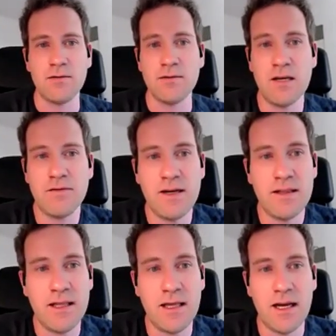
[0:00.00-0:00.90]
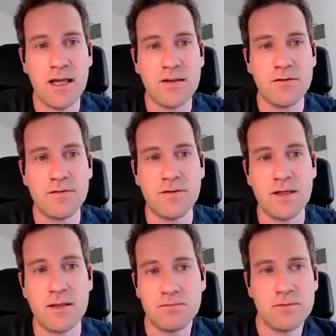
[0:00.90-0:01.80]
Definitely a lot
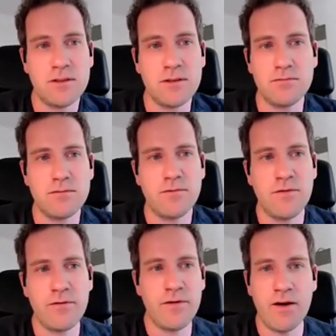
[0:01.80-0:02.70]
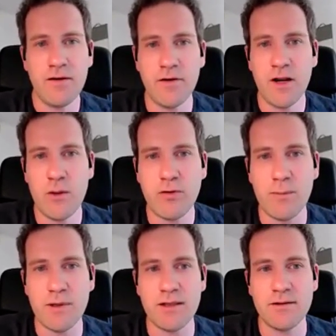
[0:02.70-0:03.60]
of very, very
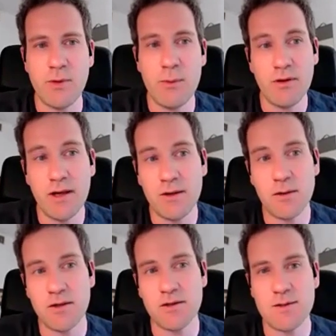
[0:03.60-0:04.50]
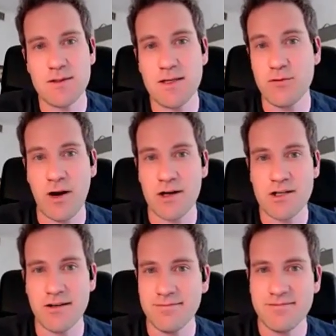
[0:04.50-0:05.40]
prominent people. And you can also see
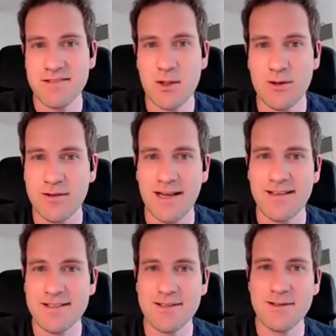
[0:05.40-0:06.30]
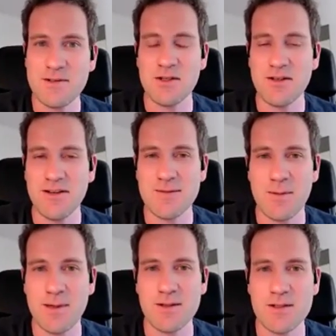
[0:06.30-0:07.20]
Roger. So the editor of Journal of
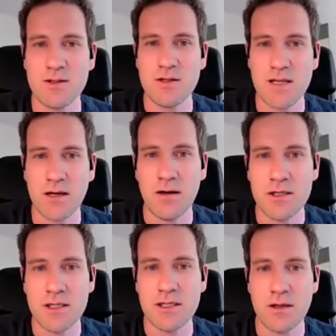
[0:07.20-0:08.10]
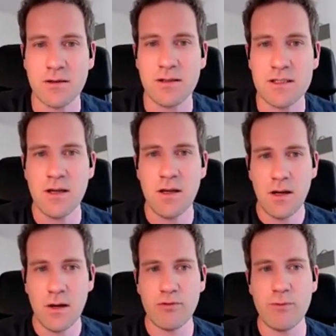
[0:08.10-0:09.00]
Experimental Social Psychology is on this
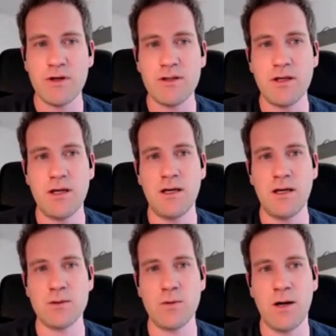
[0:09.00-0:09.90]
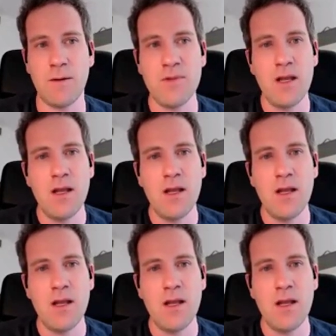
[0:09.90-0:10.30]
preprint as well.